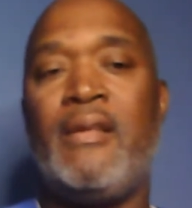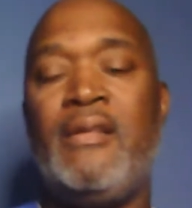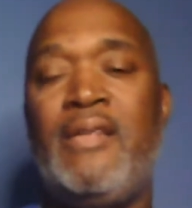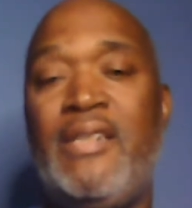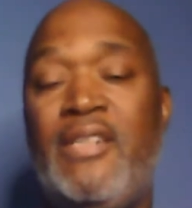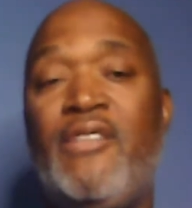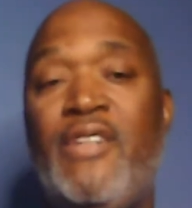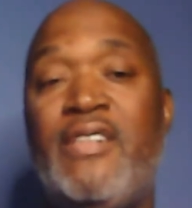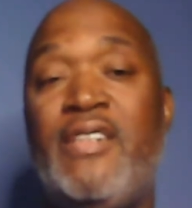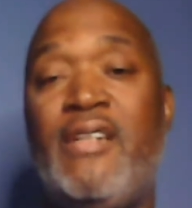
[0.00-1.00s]
The
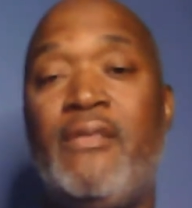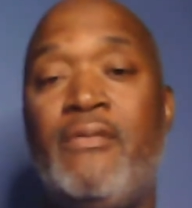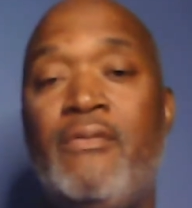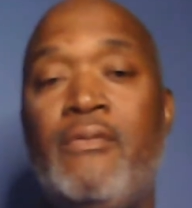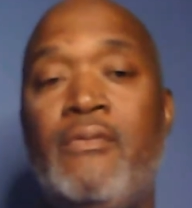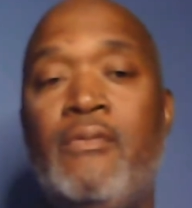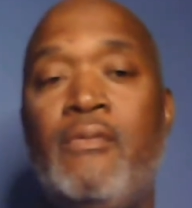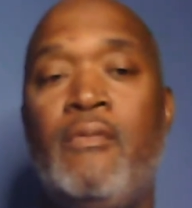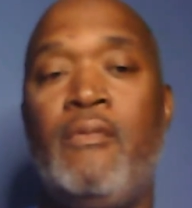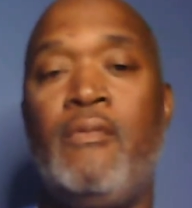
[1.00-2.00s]
generation now.
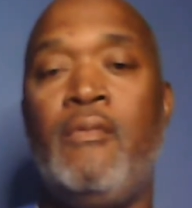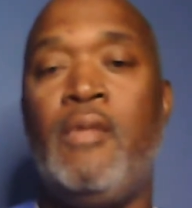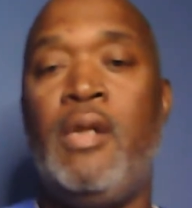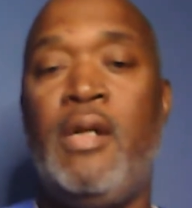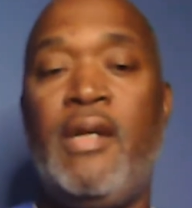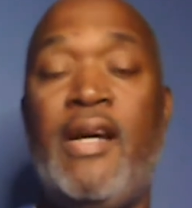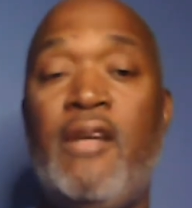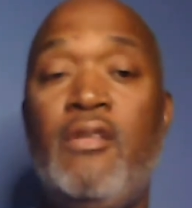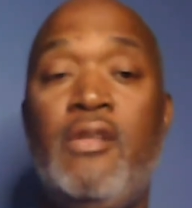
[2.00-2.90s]
And a lot of